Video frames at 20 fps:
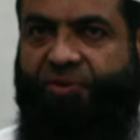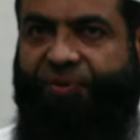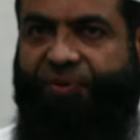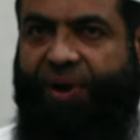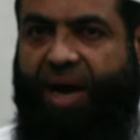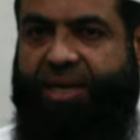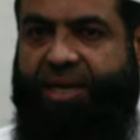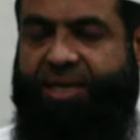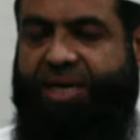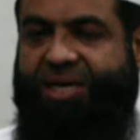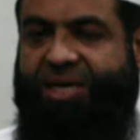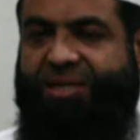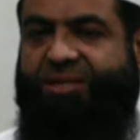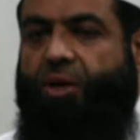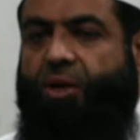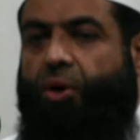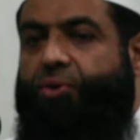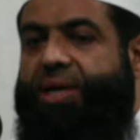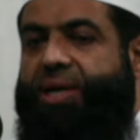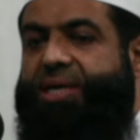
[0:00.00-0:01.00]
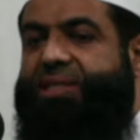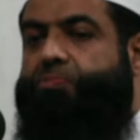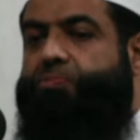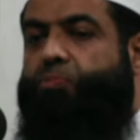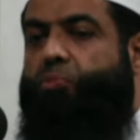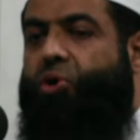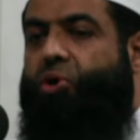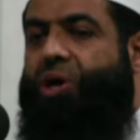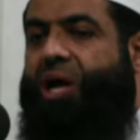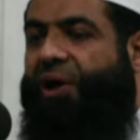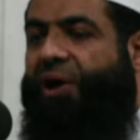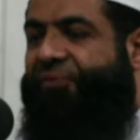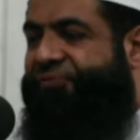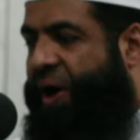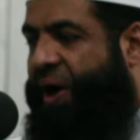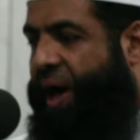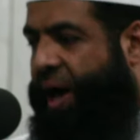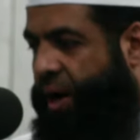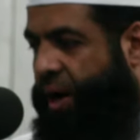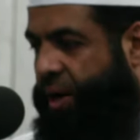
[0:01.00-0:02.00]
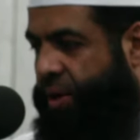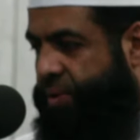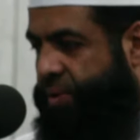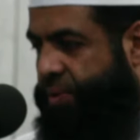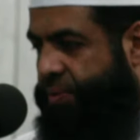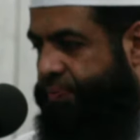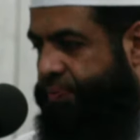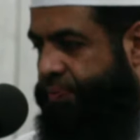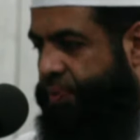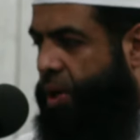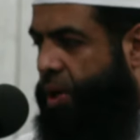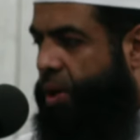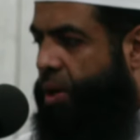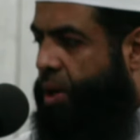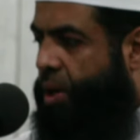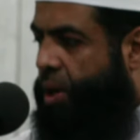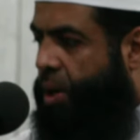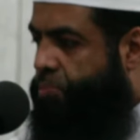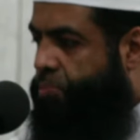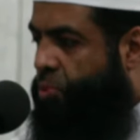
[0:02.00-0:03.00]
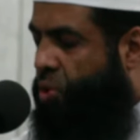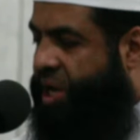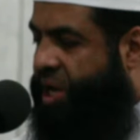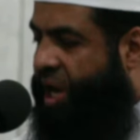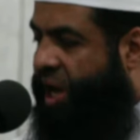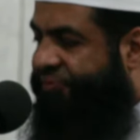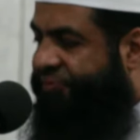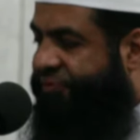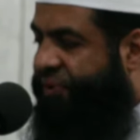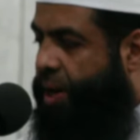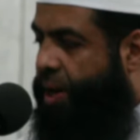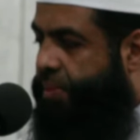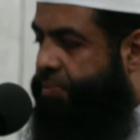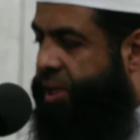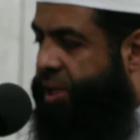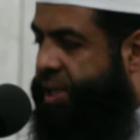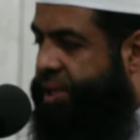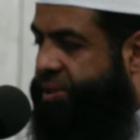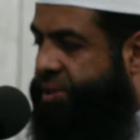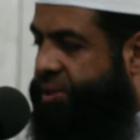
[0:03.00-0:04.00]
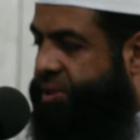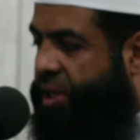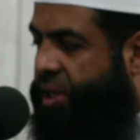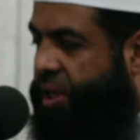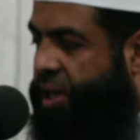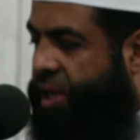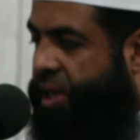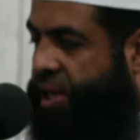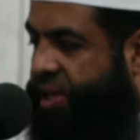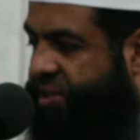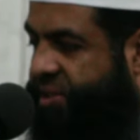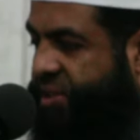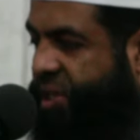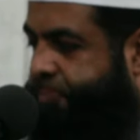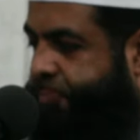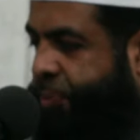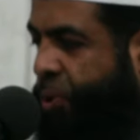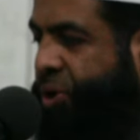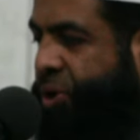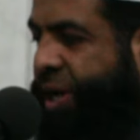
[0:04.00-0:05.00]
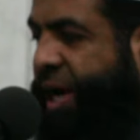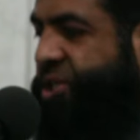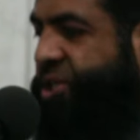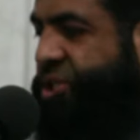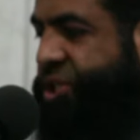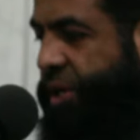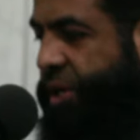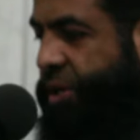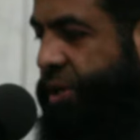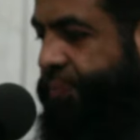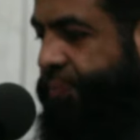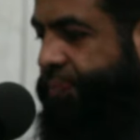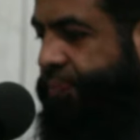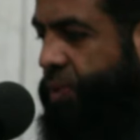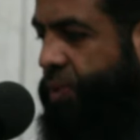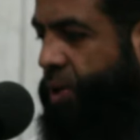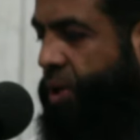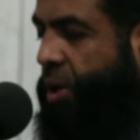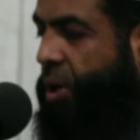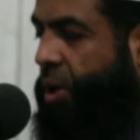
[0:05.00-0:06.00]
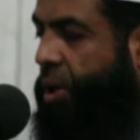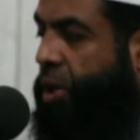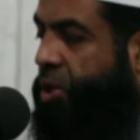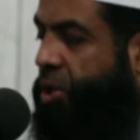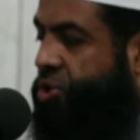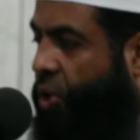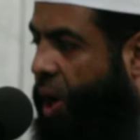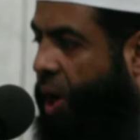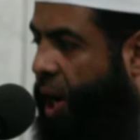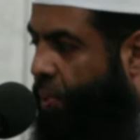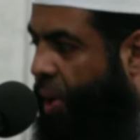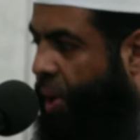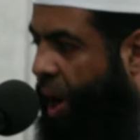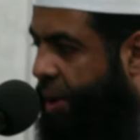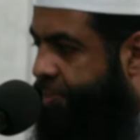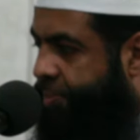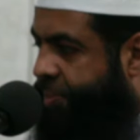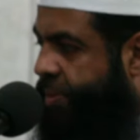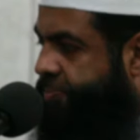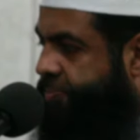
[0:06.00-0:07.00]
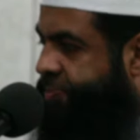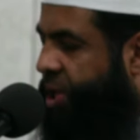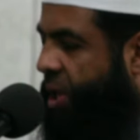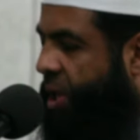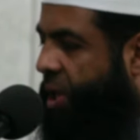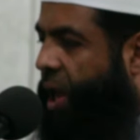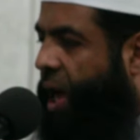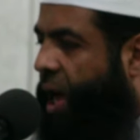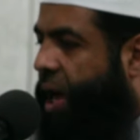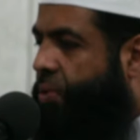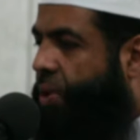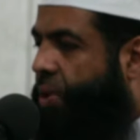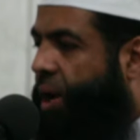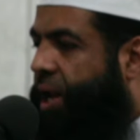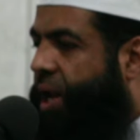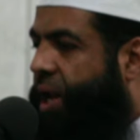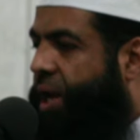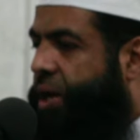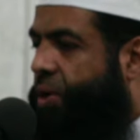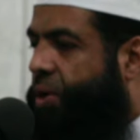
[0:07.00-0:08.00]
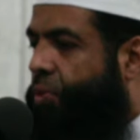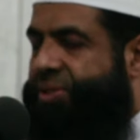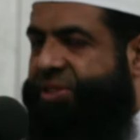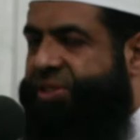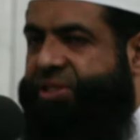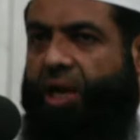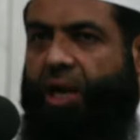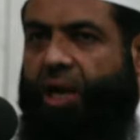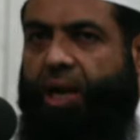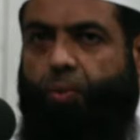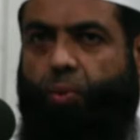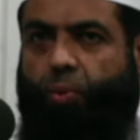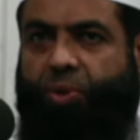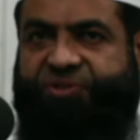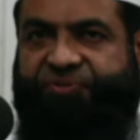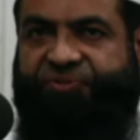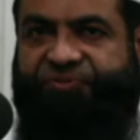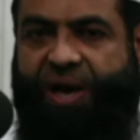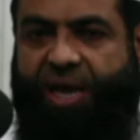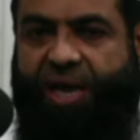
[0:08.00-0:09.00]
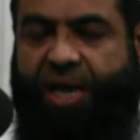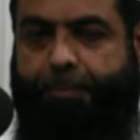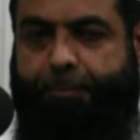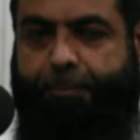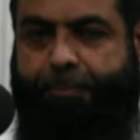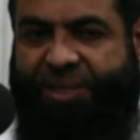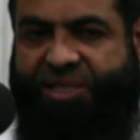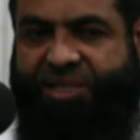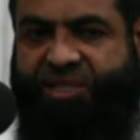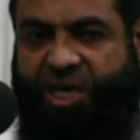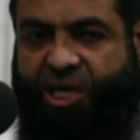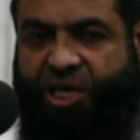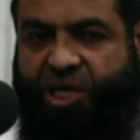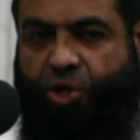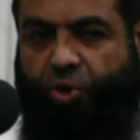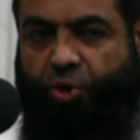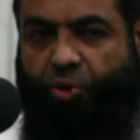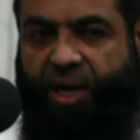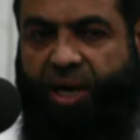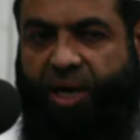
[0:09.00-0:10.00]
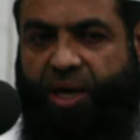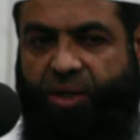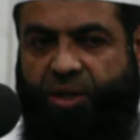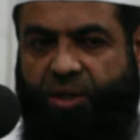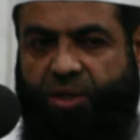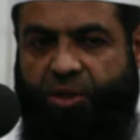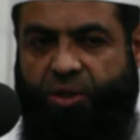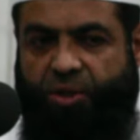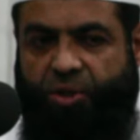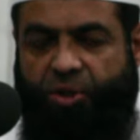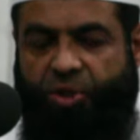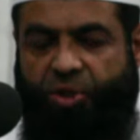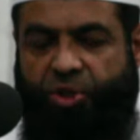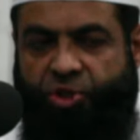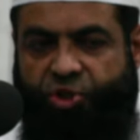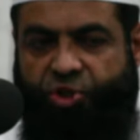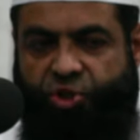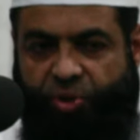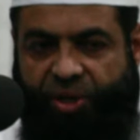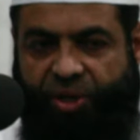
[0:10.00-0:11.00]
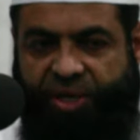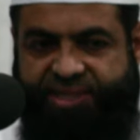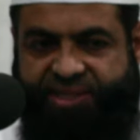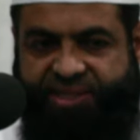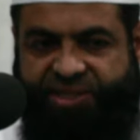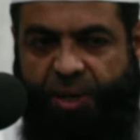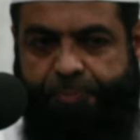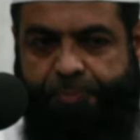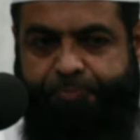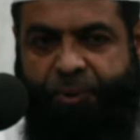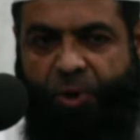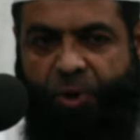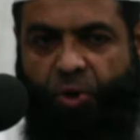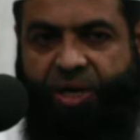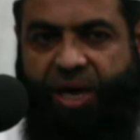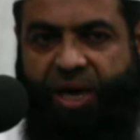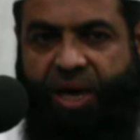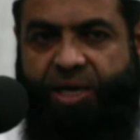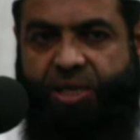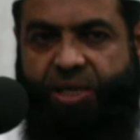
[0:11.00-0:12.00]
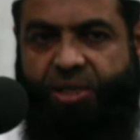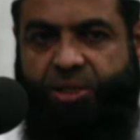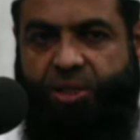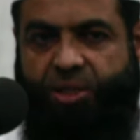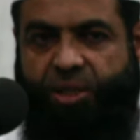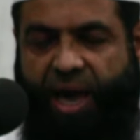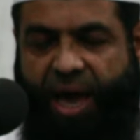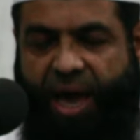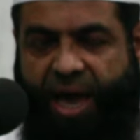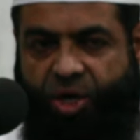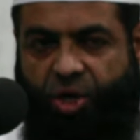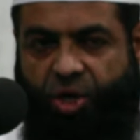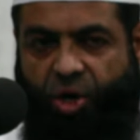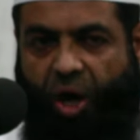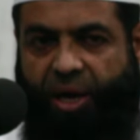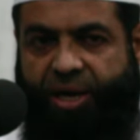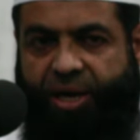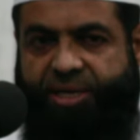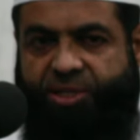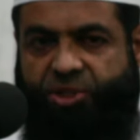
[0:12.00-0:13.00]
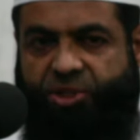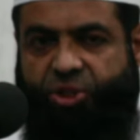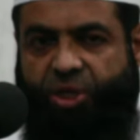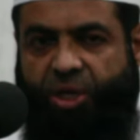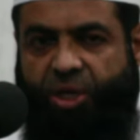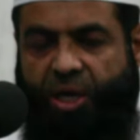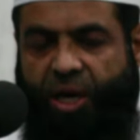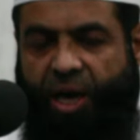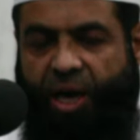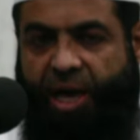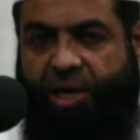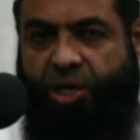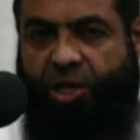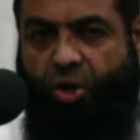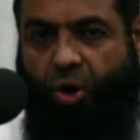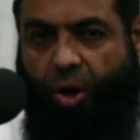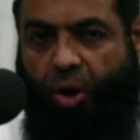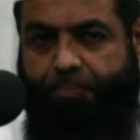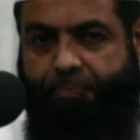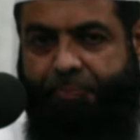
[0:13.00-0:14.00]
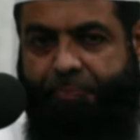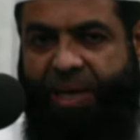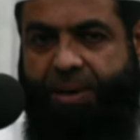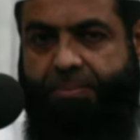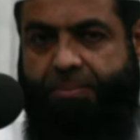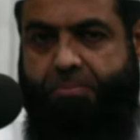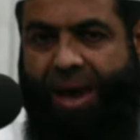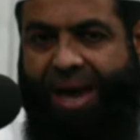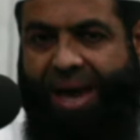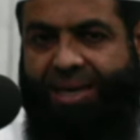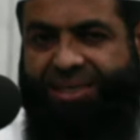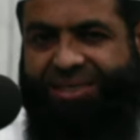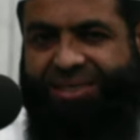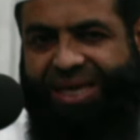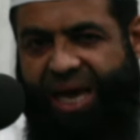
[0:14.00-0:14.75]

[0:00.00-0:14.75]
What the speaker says: of hadith known as mukafa'ah. Mukafa'ah means reciprocation. So our Habib sallallahu alayhi wasallam was very particular to reciprocate, acknowledge, and compliment